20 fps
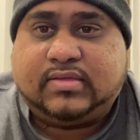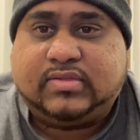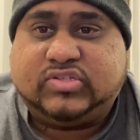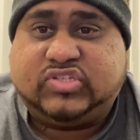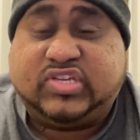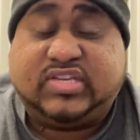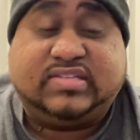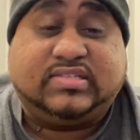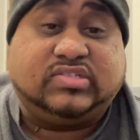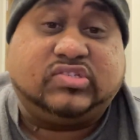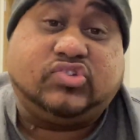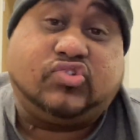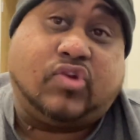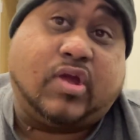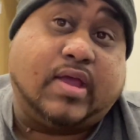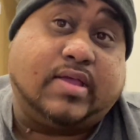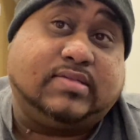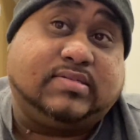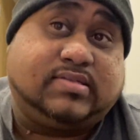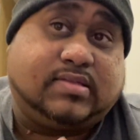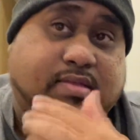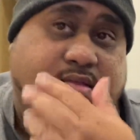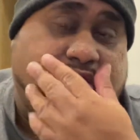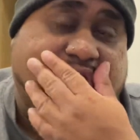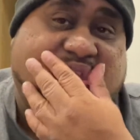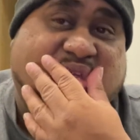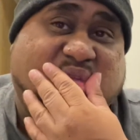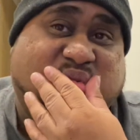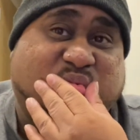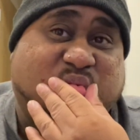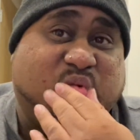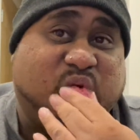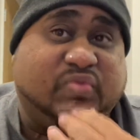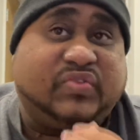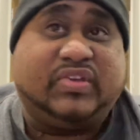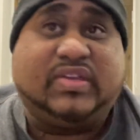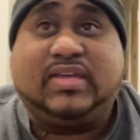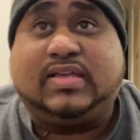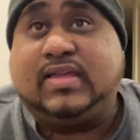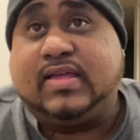Jesus Christ, this
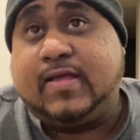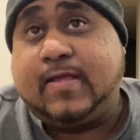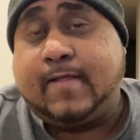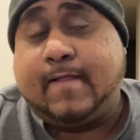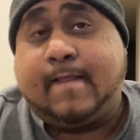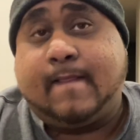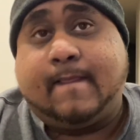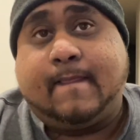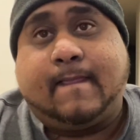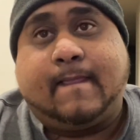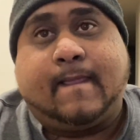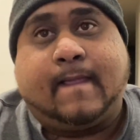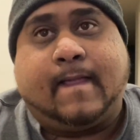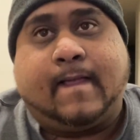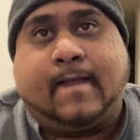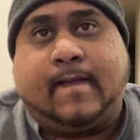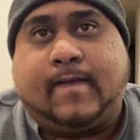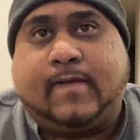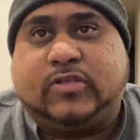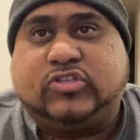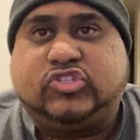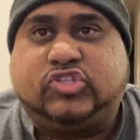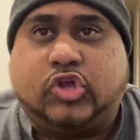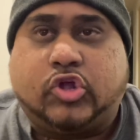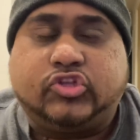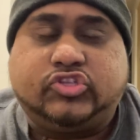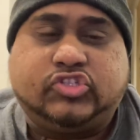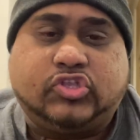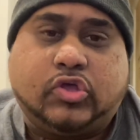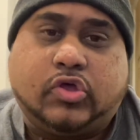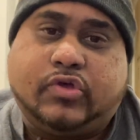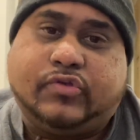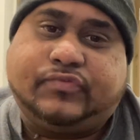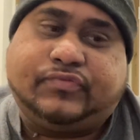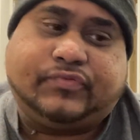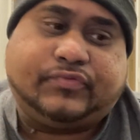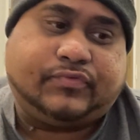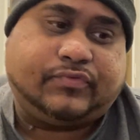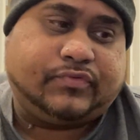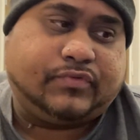movie starts
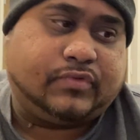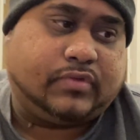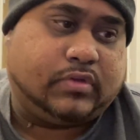off